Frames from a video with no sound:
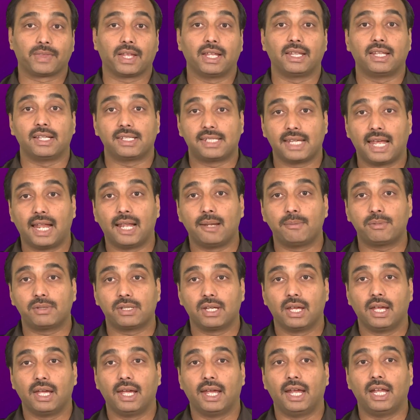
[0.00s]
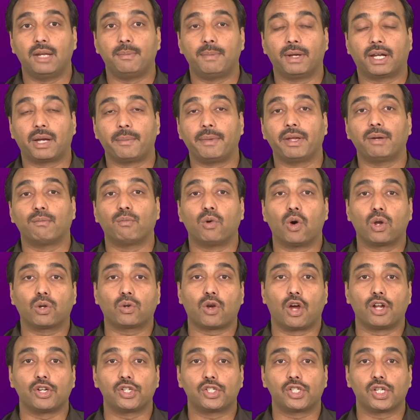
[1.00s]
This helps in becoming more
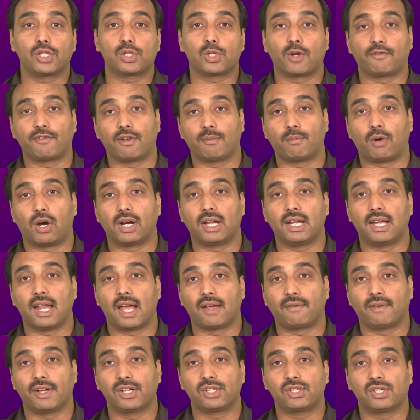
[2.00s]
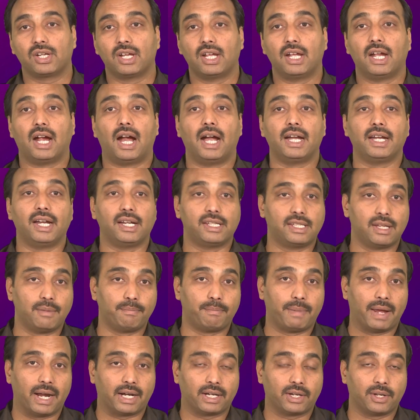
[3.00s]
conscious of your body language and its
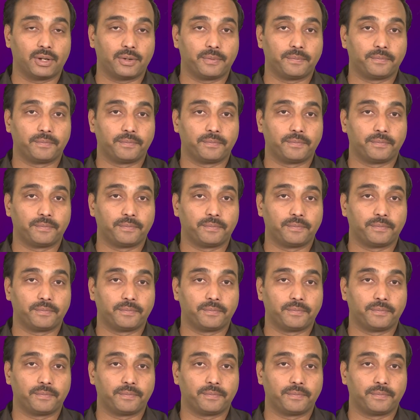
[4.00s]
impact.